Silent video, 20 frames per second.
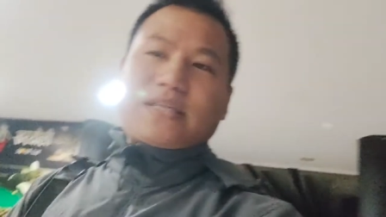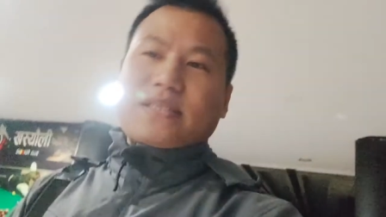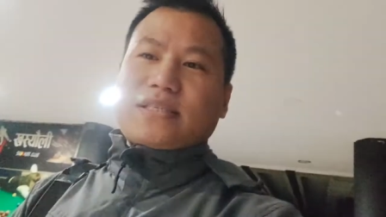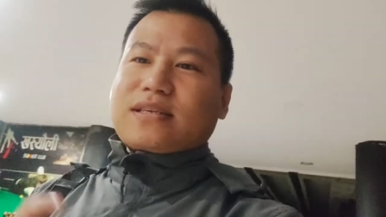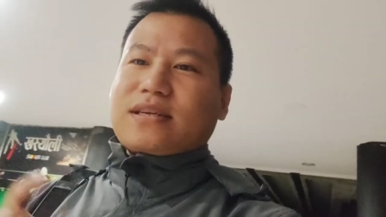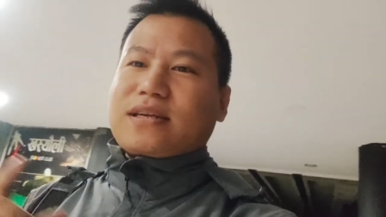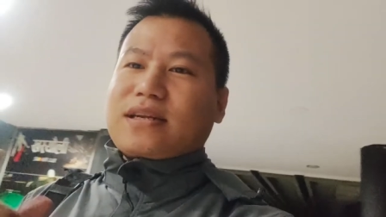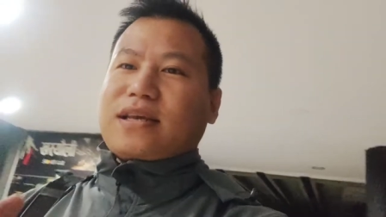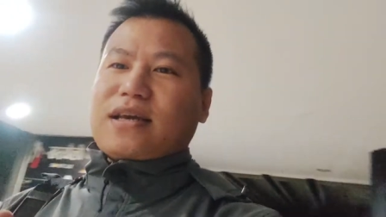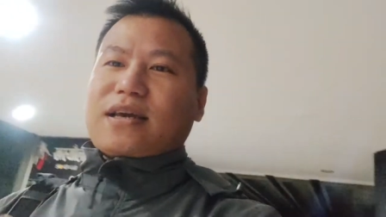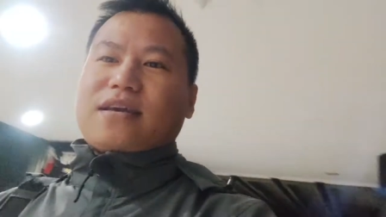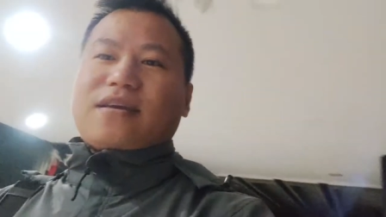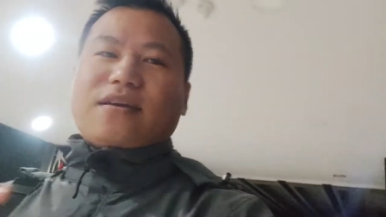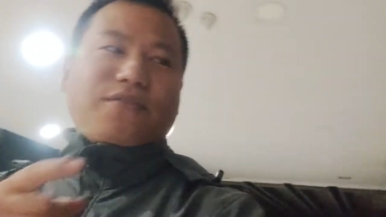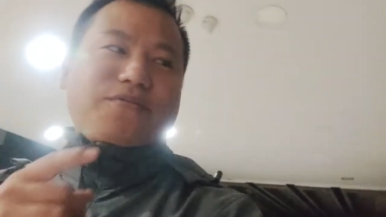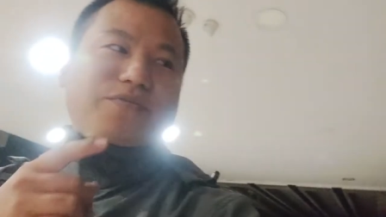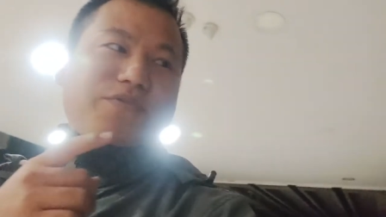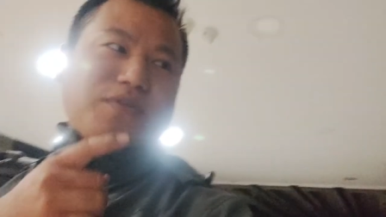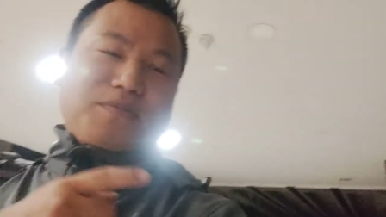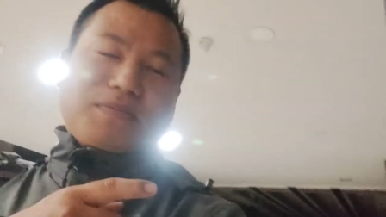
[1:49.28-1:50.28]
yesterday I
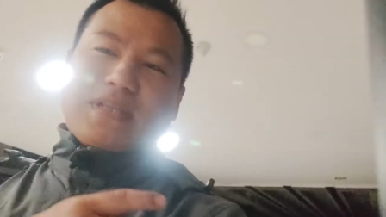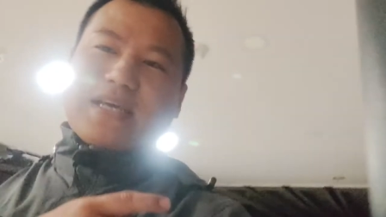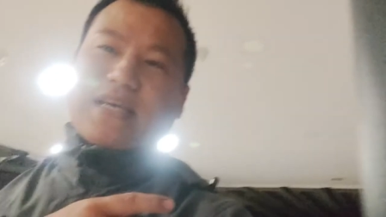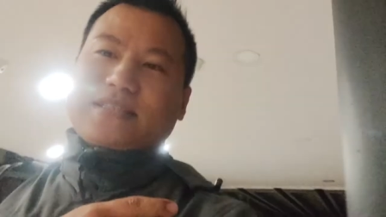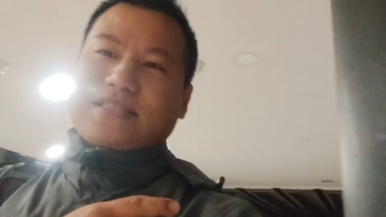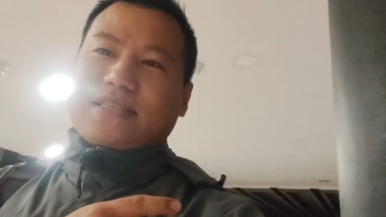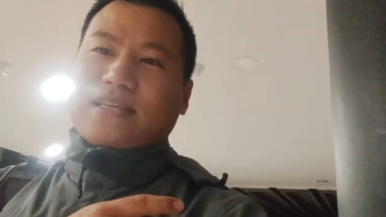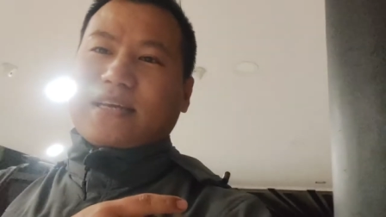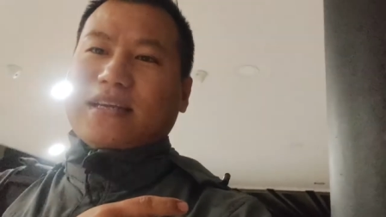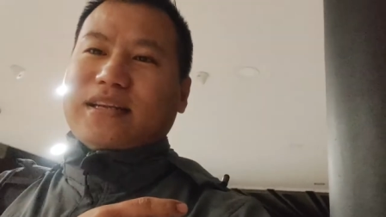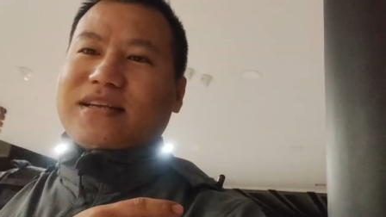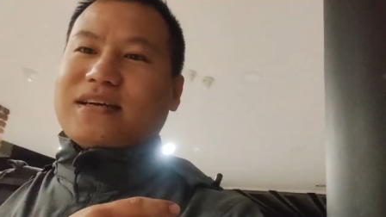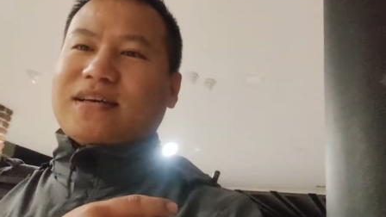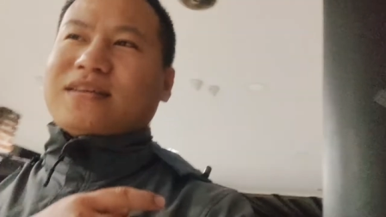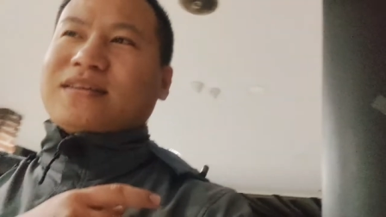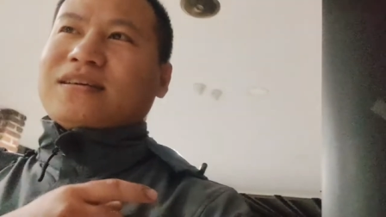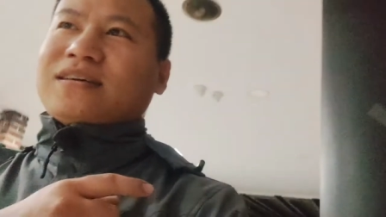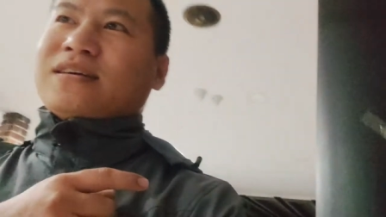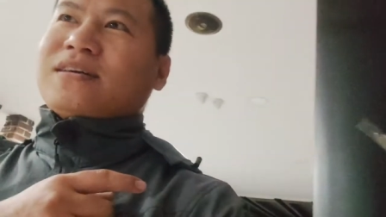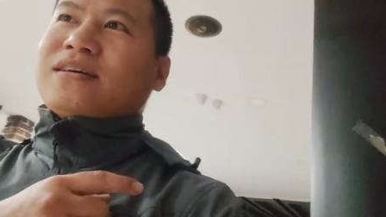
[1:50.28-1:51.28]
got from that side.
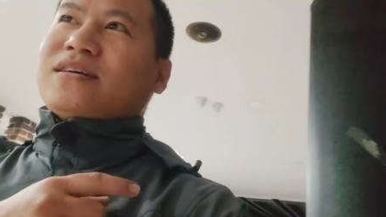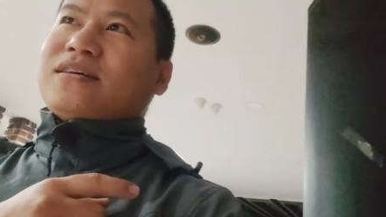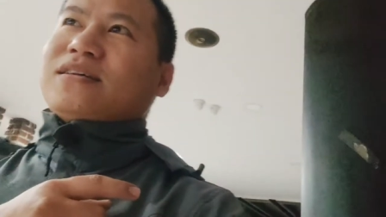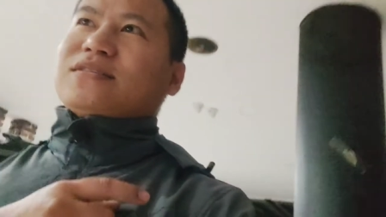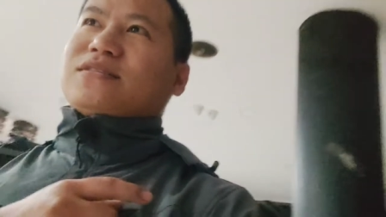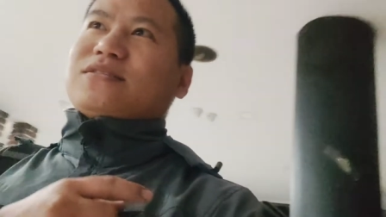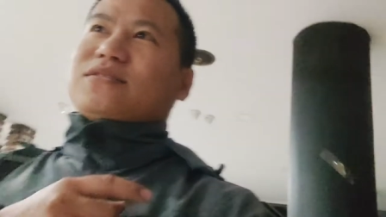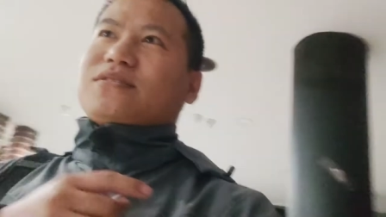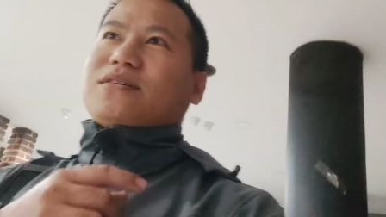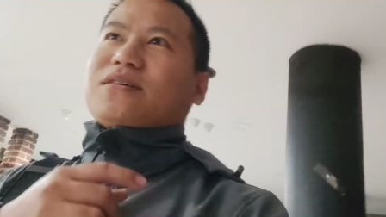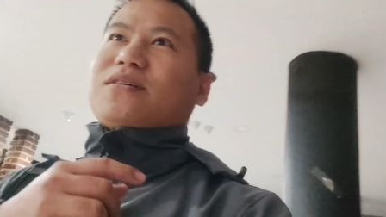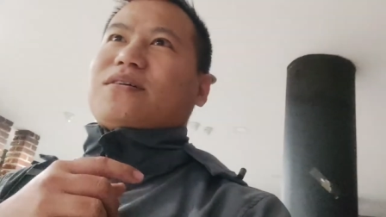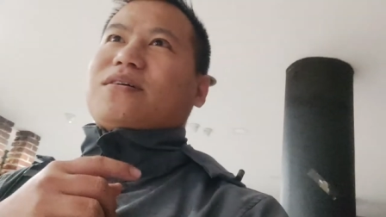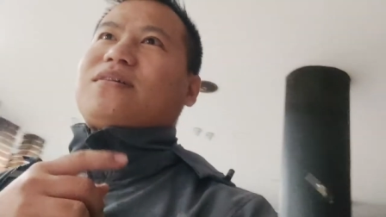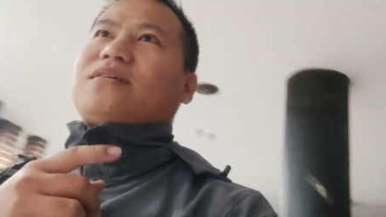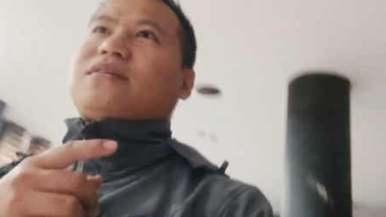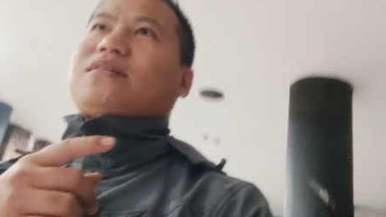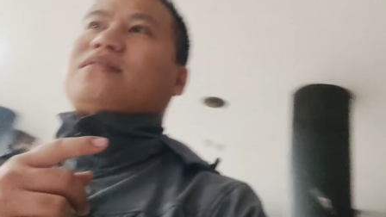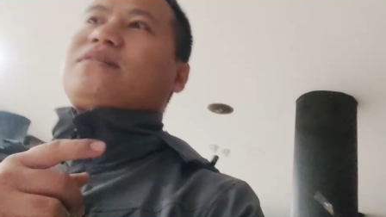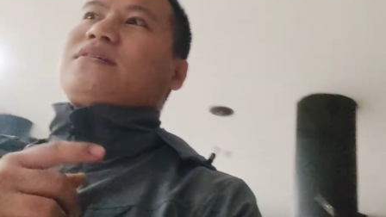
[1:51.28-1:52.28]
So
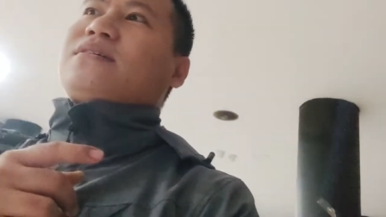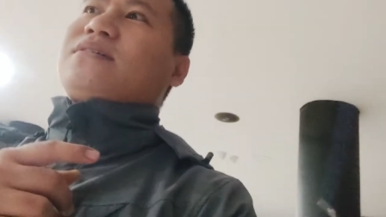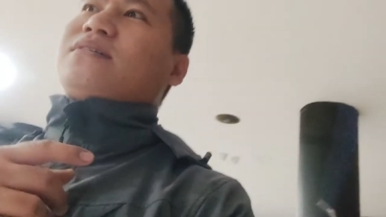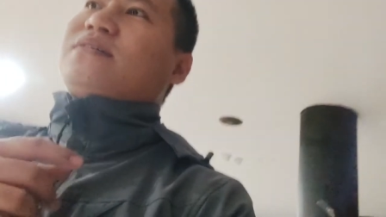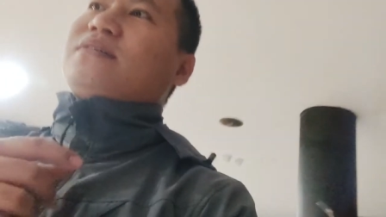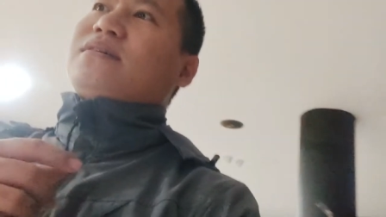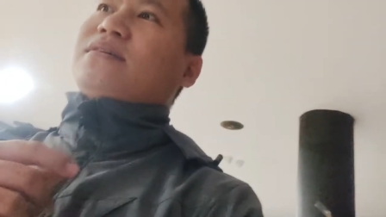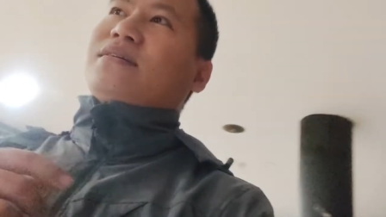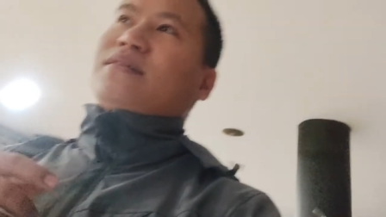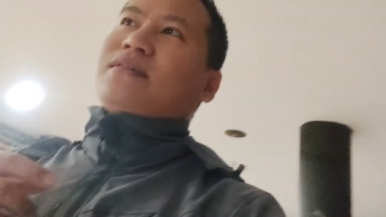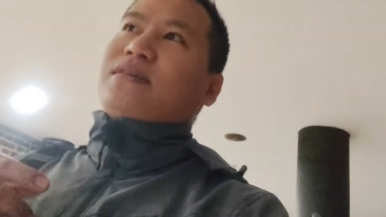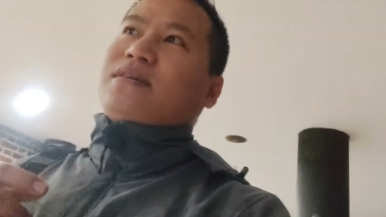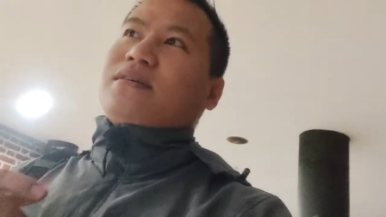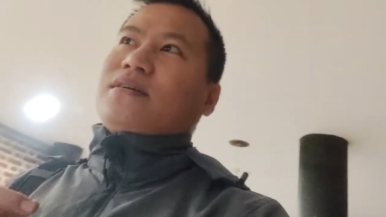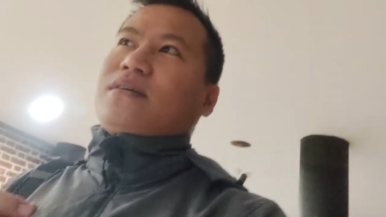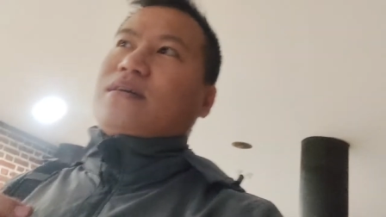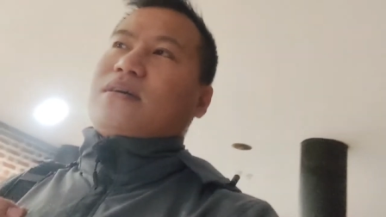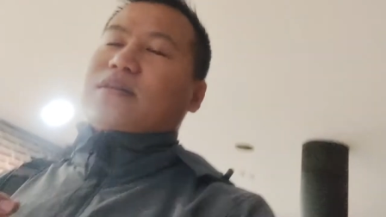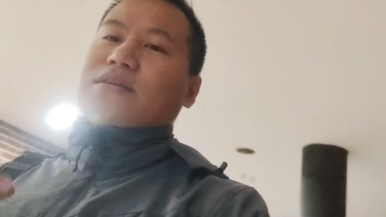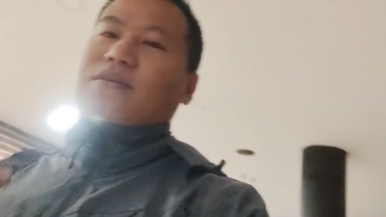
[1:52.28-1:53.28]

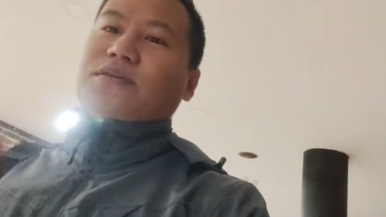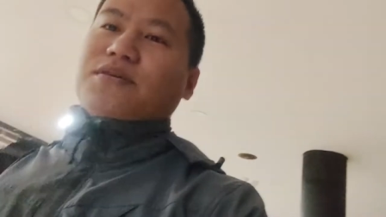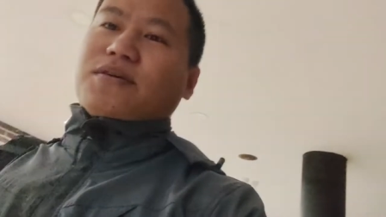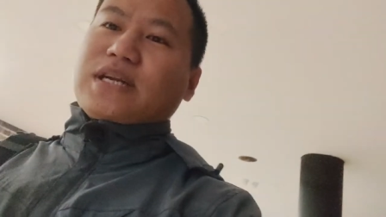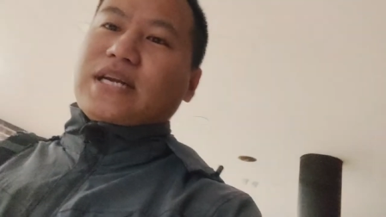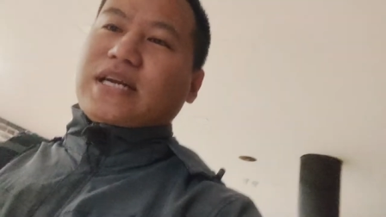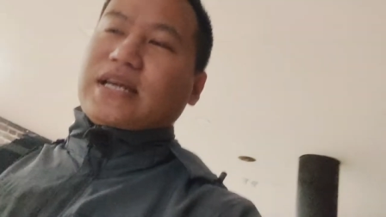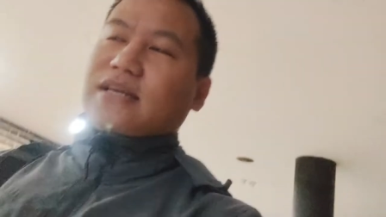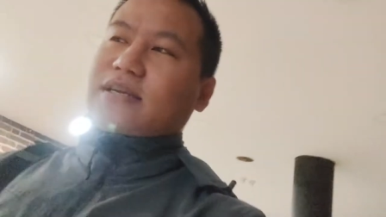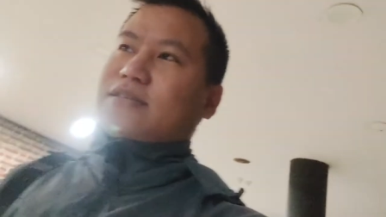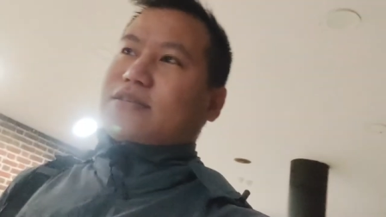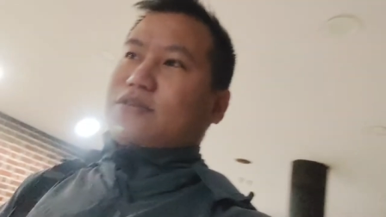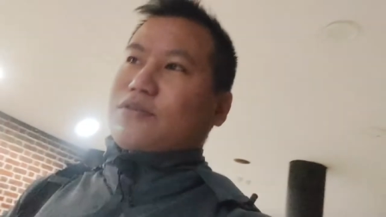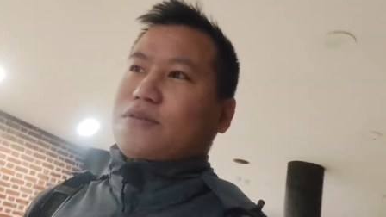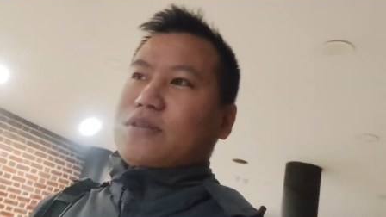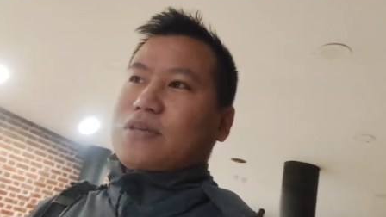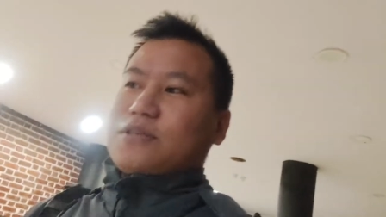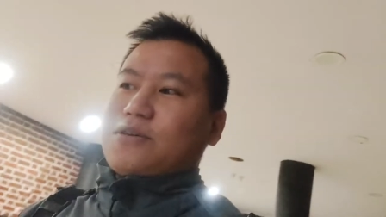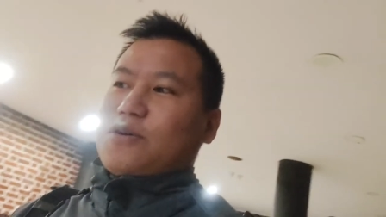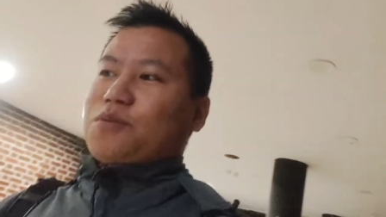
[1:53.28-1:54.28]
it looked like it's on
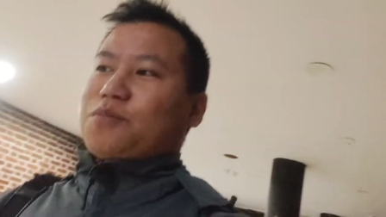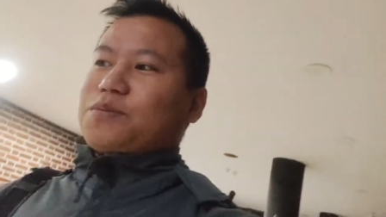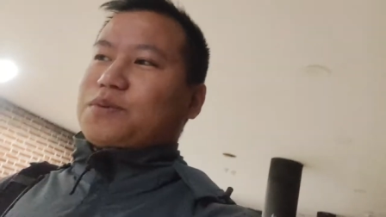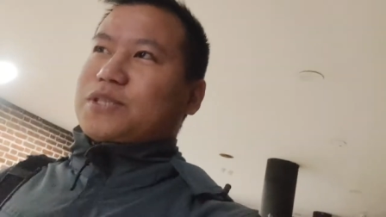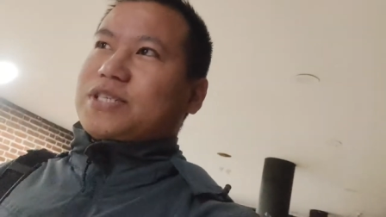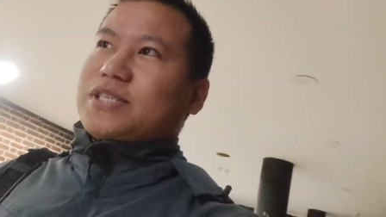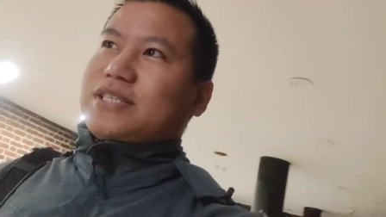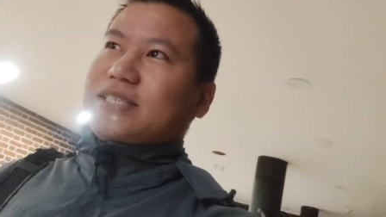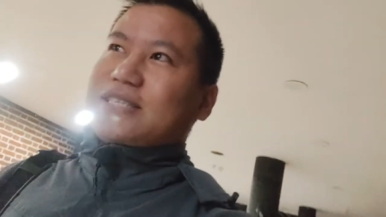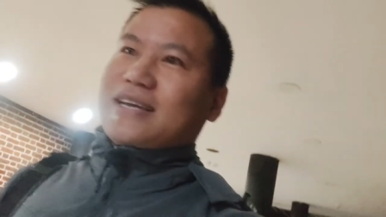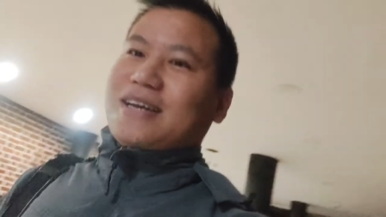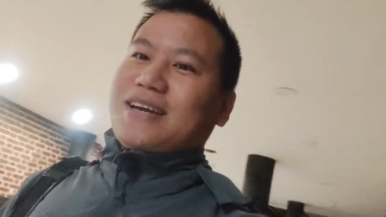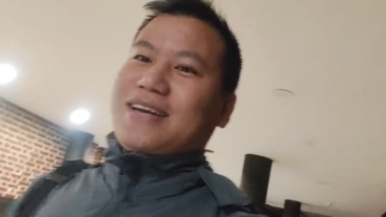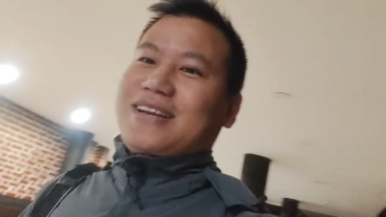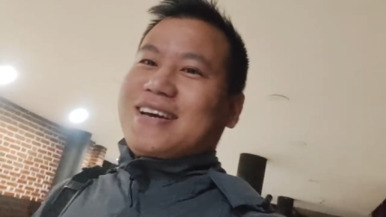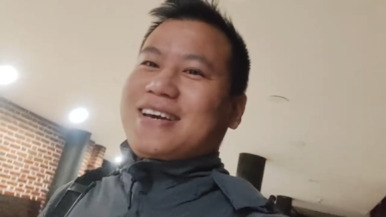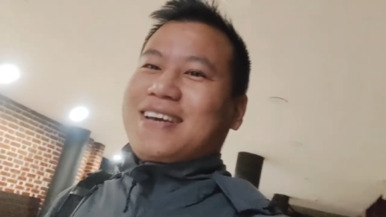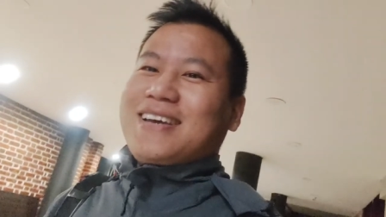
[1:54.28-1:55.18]
the opposite side.